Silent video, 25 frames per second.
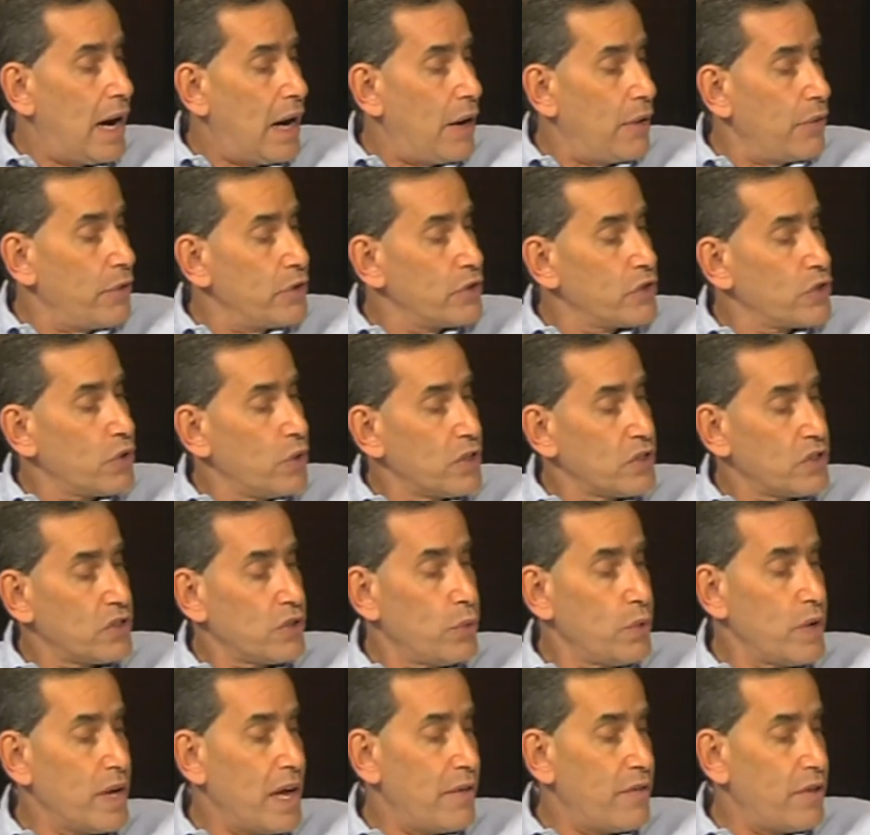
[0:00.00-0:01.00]
There's also,
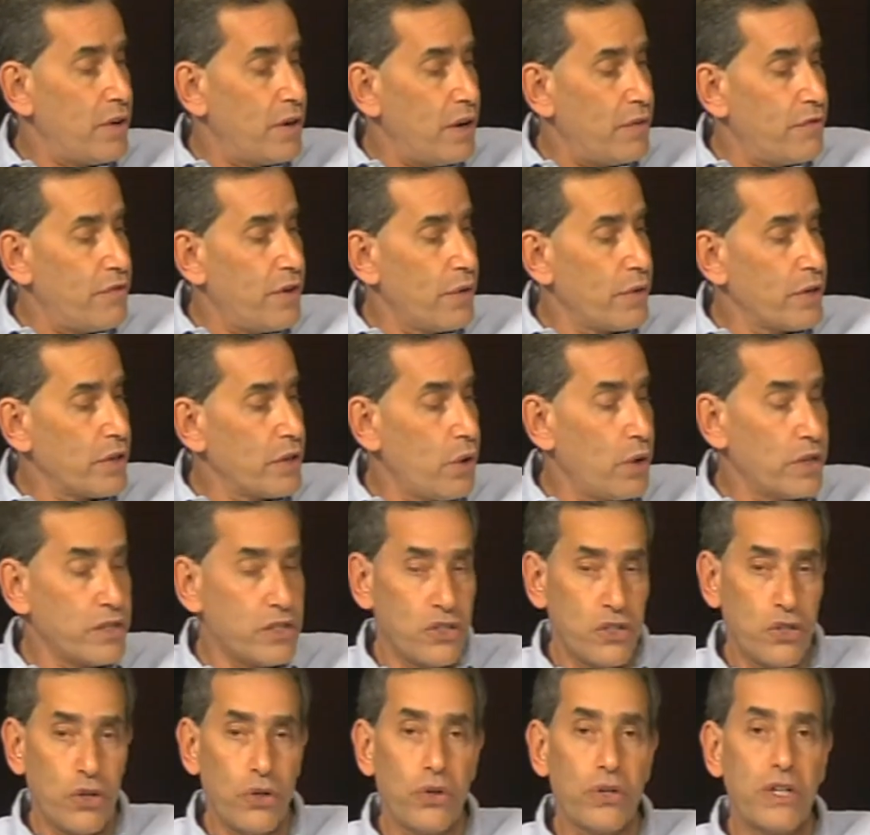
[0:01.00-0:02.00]
we have a very large
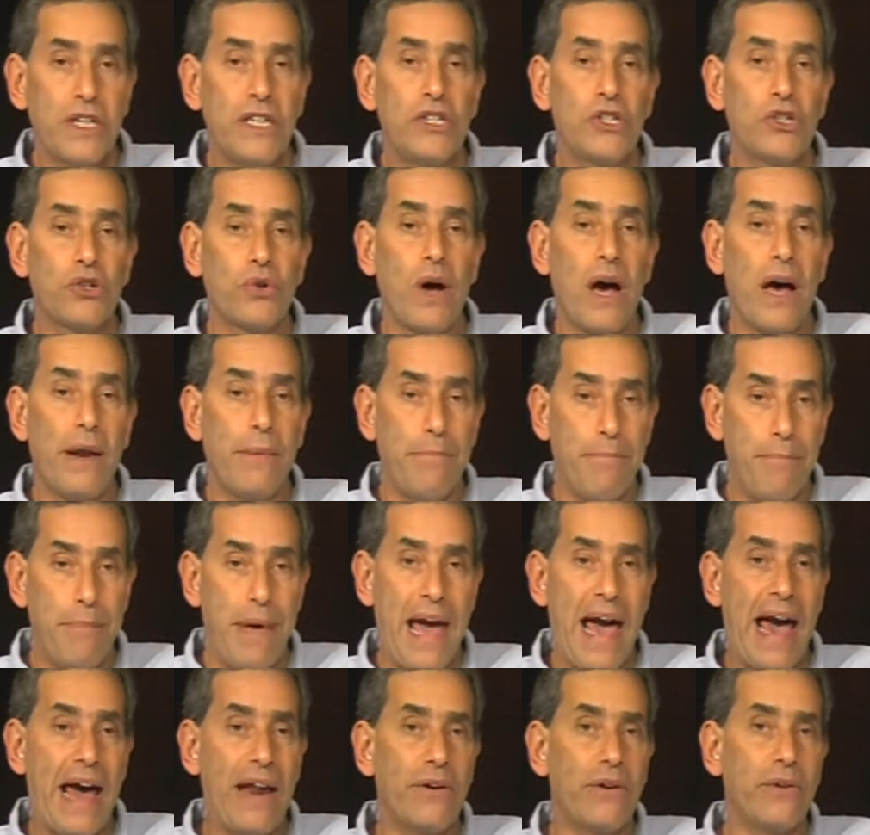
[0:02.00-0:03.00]
Turkey Trot
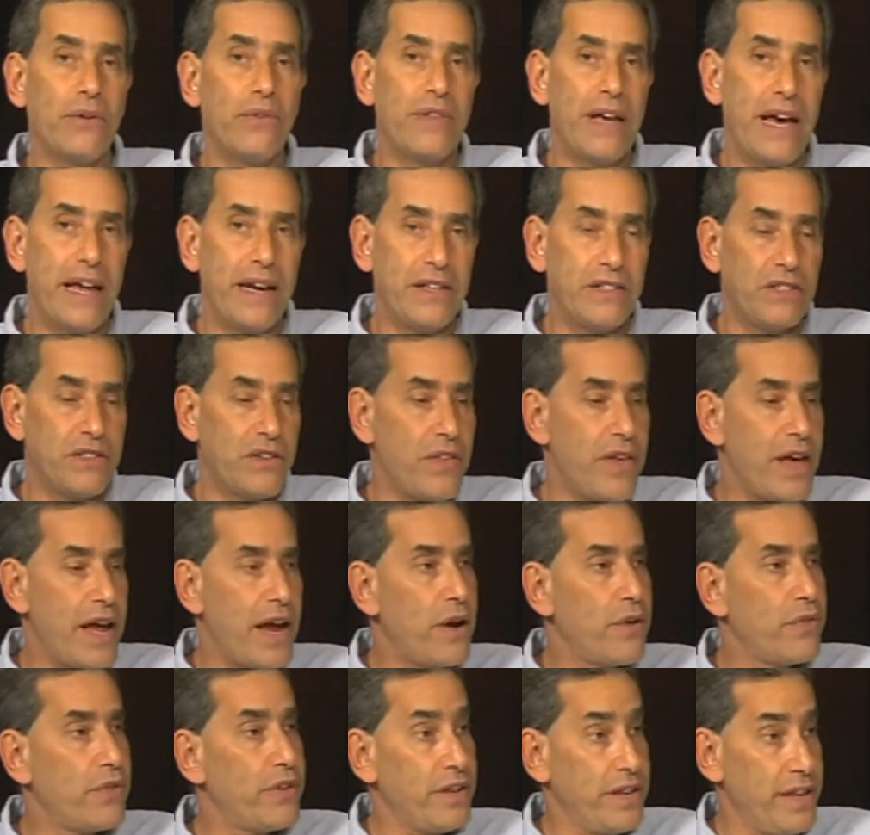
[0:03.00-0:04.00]
banner that is there
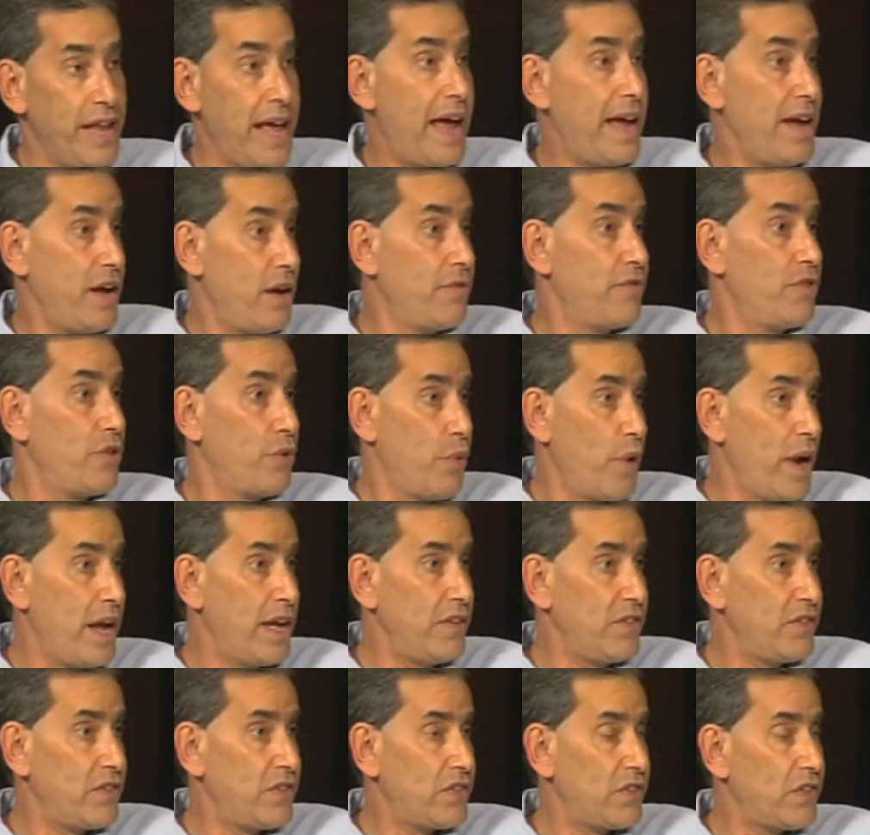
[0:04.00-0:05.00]
the day of the race.